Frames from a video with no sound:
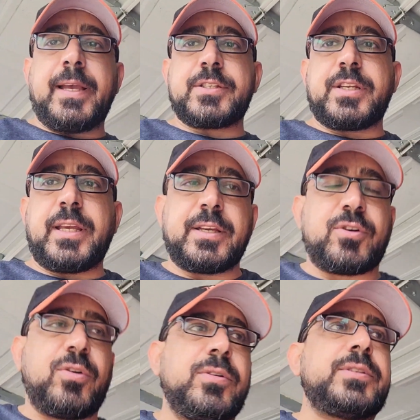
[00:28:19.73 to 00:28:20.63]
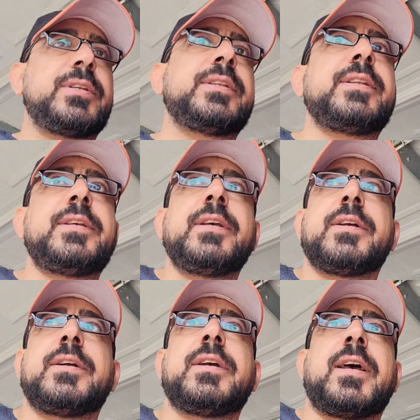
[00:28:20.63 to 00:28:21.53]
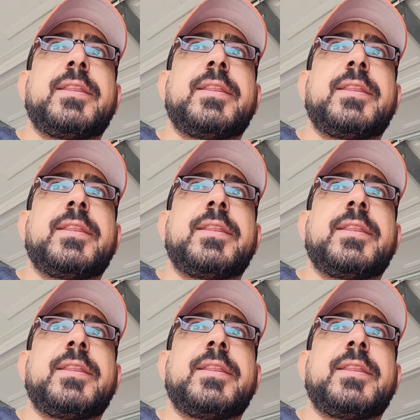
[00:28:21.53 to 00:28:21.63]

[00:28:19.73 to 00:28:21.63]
actually, I called the dealer.